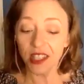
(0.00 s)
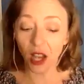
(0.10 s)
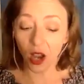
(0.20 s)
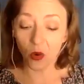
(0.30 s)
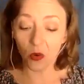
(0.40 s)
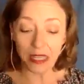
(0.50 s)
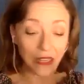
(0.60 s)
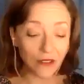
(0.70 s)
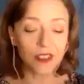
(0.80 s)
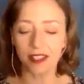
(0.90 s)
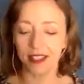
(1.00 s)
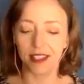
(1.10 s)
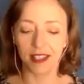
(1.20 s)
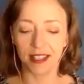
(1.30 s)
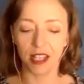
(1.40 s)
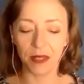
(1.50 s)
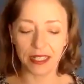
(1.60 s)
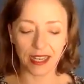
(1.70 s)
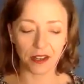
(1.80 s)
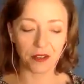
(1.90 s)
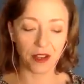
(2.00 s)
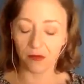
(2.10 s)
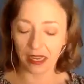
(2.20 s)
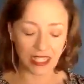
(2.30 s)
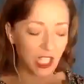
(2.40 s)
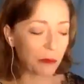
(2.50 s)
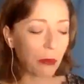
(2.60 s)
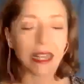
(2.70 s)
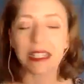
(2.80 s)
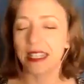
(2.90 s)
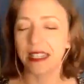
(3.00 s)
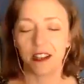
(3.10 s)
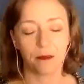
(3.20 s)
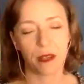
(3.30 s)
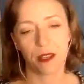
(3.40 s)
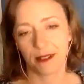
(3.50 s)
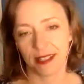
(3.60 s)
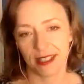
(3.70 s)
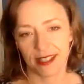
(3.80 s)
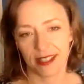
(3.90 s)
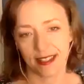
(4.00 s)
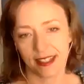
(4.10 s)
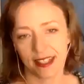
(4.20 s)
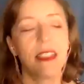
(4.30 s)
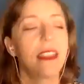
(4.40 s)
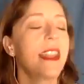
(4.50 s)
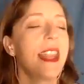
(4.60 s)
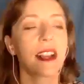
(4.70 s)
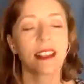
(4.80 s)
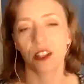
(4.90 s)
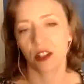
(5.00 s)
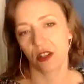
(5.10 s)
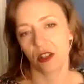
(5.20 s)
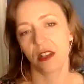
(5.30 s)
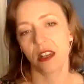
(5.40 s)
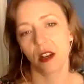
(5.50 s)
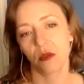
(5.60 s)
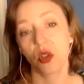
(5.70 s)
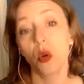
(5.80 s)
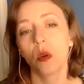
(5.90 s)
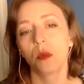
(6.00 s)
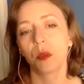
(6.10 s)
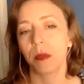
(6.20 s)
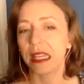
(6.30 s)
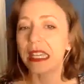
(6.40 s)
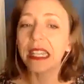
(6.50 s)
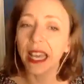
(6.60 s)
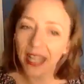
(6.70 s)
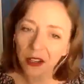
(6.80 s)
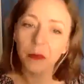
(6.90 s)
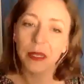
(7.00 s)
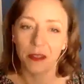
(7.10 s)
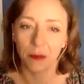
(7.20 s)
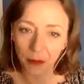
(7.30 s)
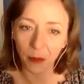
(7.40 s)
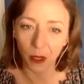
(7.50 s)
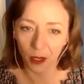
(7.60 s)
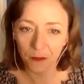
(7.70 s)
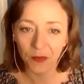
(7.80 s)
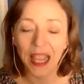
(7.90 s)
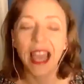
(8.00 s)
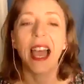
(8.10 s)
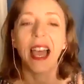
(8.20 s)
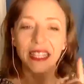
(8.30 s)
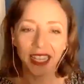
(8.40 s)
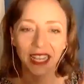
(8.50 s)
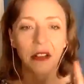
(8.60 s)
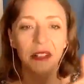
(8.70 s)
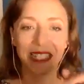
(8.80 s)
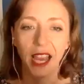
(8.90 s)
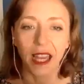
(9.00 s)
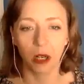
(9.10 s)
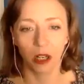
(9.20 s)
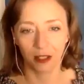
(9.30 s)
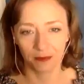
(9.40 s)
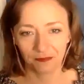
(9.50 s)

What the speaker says: So even the slowing down of expecting there to be the resistance. And then the next, tool would be, get out a piece of paper and get out a timer.